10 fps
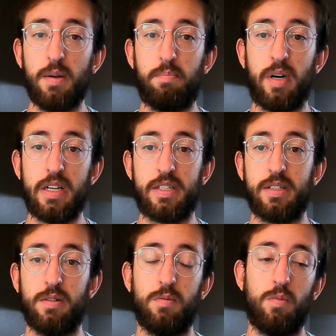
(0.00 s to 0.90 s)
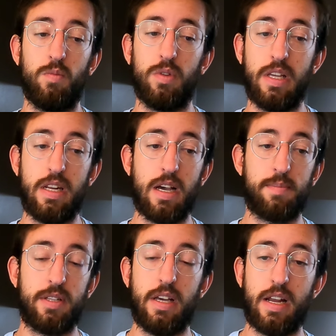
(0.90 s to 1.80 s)
But leading
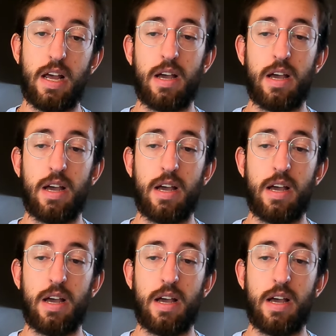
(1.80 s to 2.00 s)
up to that,